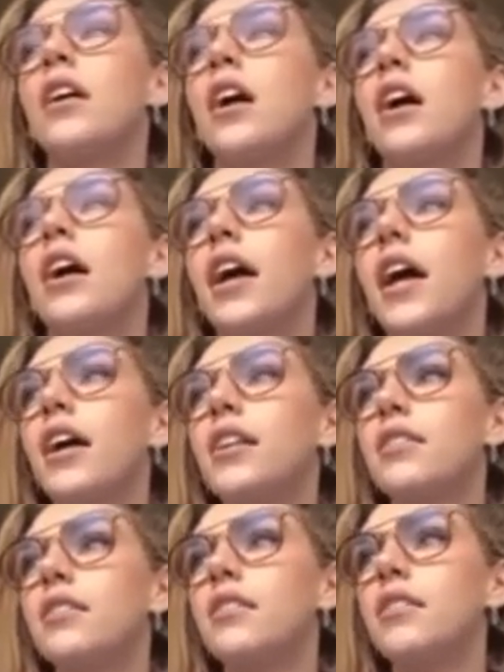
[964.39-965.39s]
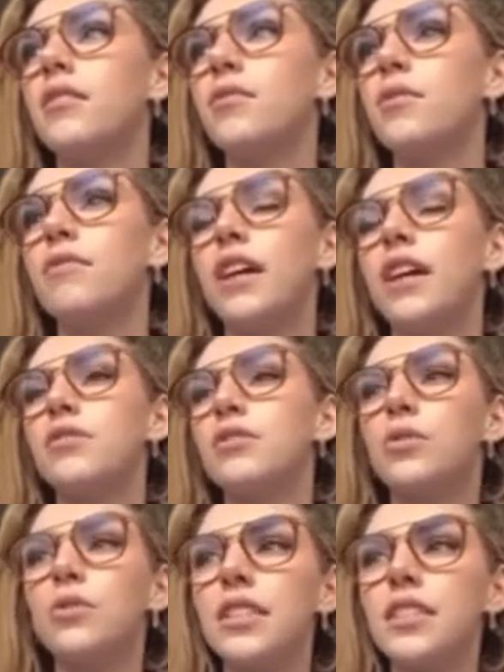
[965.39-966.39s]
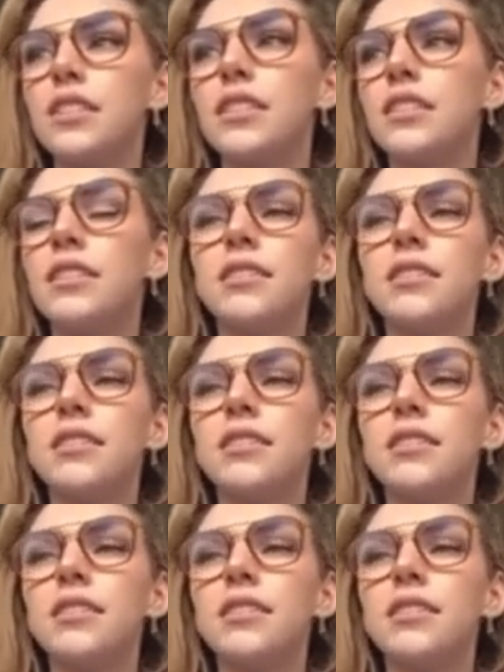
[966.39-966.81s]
And we've got stories to